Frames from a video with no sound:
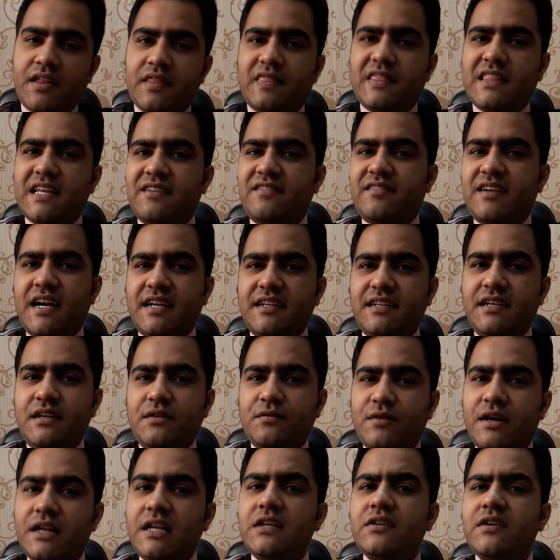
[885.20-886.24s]
They have added
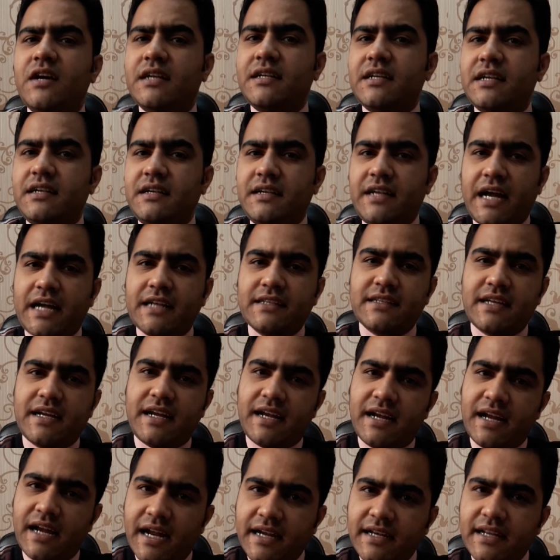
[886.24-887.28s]
value added tax
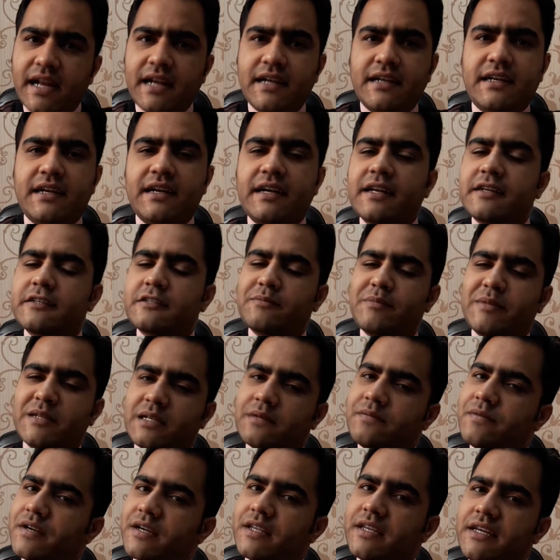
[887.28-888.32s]
and entry tax
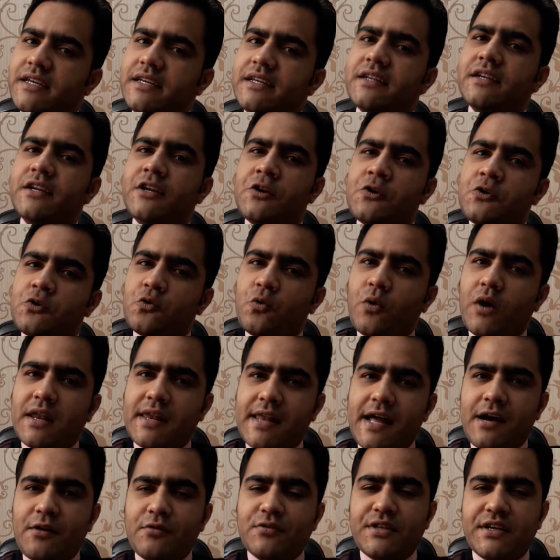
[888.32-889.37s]
specifically to
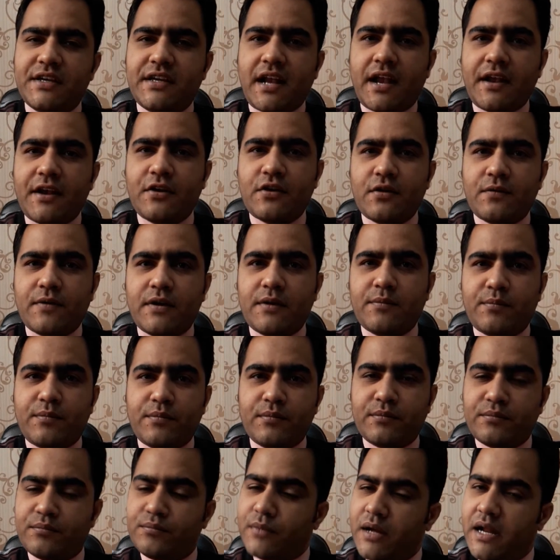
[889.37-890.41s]
allow the credit of an
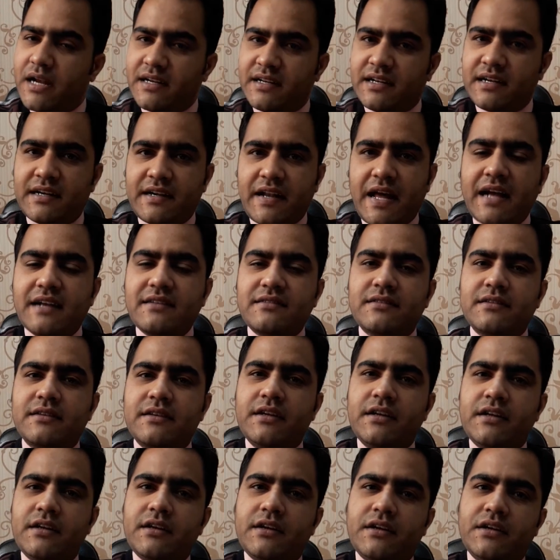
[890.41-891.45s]
entry tax
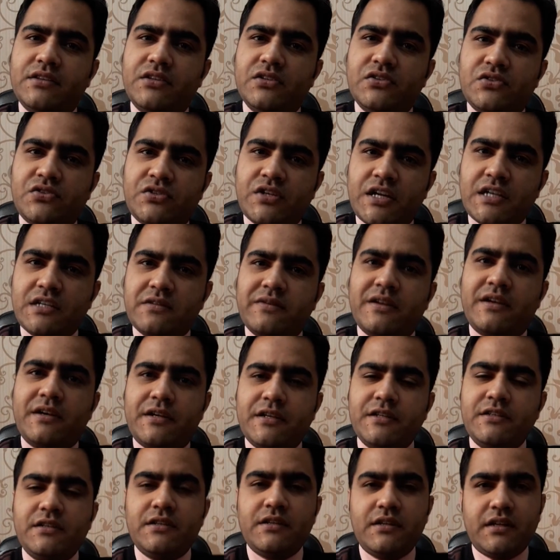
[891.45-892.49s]
in the states where it
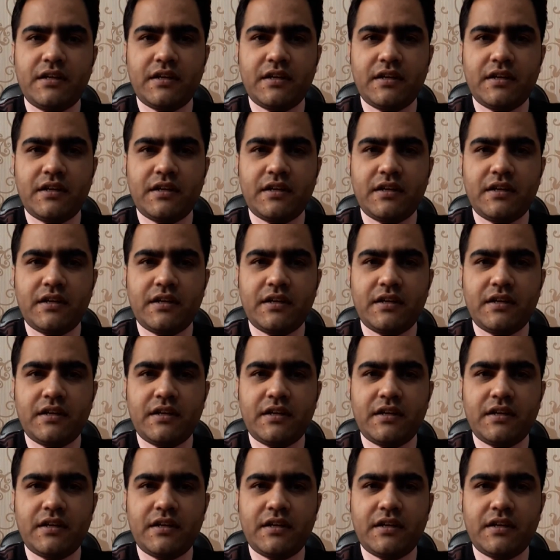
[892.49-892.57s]
is